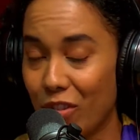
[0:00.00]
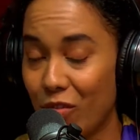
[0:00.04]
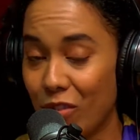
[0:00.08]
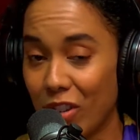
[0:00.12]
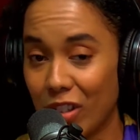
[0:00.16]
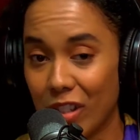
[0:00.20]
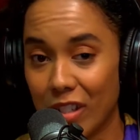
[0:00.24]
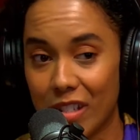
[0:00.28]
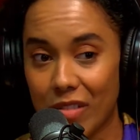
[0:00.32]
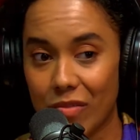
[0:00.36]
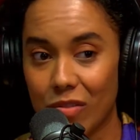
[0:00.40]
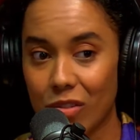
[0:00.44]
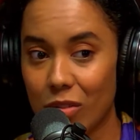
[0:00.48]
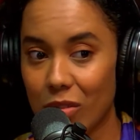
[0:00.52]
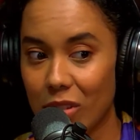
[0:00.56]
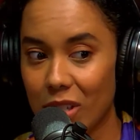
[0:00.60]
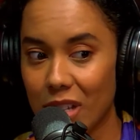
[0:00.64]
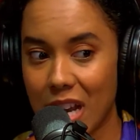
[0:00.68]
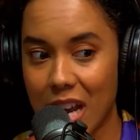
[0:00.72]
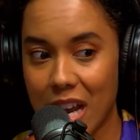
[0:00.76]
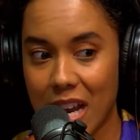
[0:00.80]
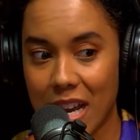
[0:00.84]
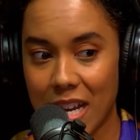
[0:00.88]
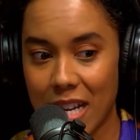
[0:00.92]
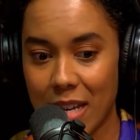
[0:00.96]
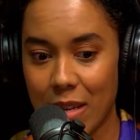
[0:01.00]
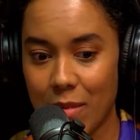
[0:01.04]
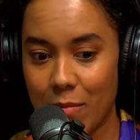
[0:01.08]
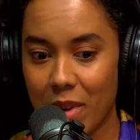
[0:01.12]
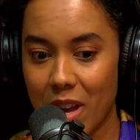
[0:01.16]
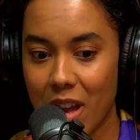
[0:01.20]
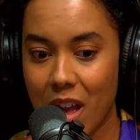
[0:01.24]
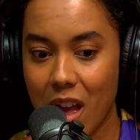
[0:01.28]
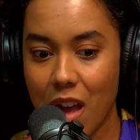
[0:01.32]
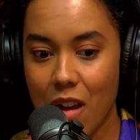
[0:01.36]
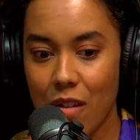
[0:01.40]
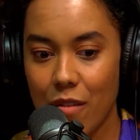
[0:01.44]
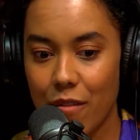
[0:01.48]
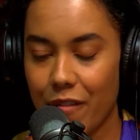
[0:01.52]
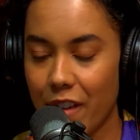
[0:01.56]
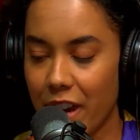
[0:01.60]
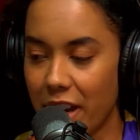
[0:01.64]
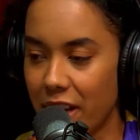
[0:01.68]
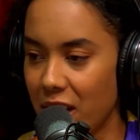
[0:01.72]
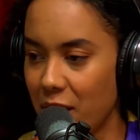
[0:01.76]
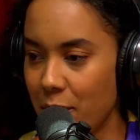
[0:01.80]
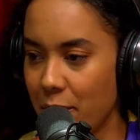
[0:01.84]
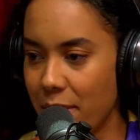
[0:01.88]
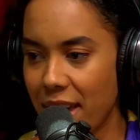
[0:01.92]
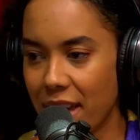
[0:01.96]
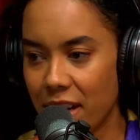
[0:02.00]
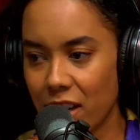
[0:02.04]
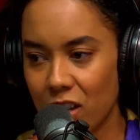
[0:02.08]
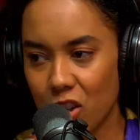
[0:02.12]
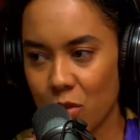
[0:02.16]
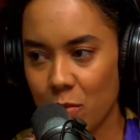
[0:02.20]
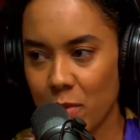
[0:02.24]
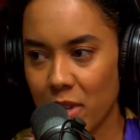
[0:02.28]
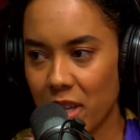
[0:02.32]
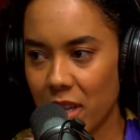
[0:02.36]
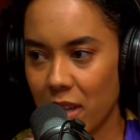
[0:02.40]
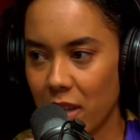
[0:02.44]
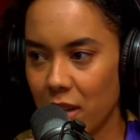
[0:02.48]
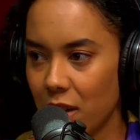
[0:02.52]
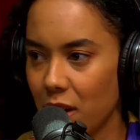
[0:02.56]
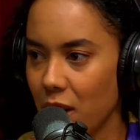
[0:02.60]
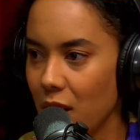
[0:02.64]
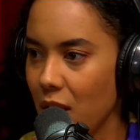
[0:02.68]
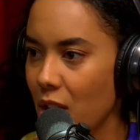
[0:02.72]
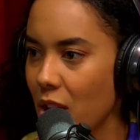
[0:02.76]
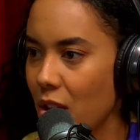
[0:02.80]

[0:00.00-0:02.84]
really difficult time finding management,